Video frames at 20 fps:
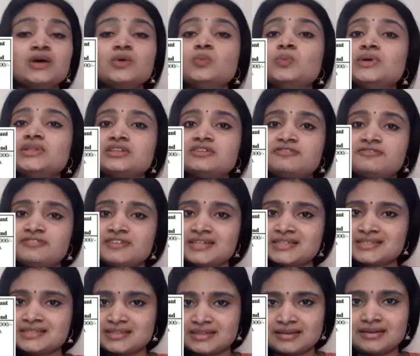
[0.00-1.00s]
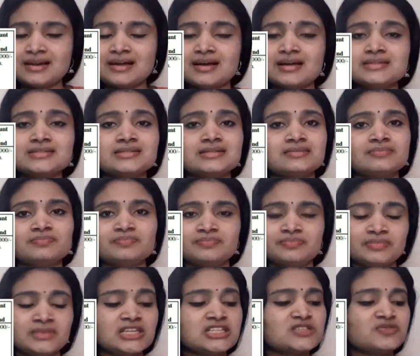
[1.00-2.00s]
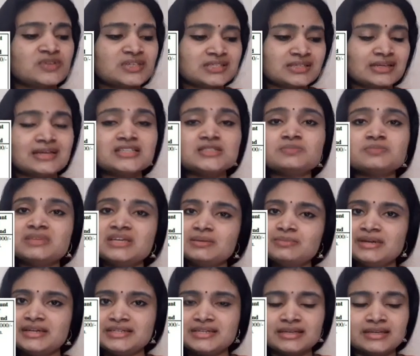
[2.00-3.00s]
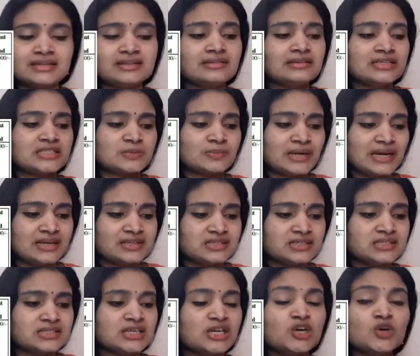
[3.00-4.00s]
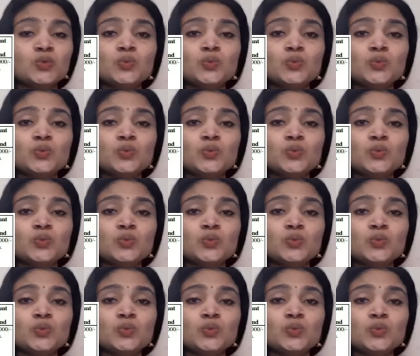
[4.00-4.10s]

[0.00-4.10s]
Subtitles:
with first class, that is first class BBTech in these branches